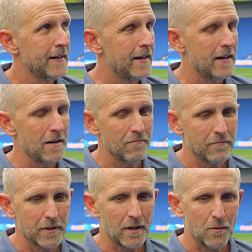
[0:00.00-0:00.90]

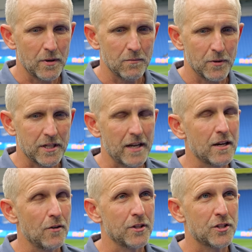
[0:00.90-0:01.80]
we
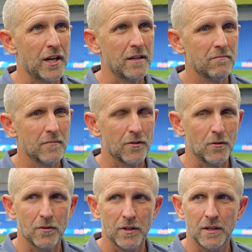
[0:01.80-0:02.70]
take it on the chin. I
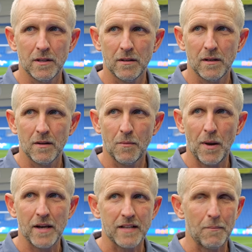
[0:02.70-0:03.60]
thought the
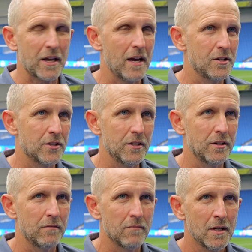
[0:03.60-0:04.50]
players'
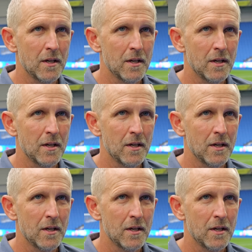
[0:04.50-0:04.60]
application and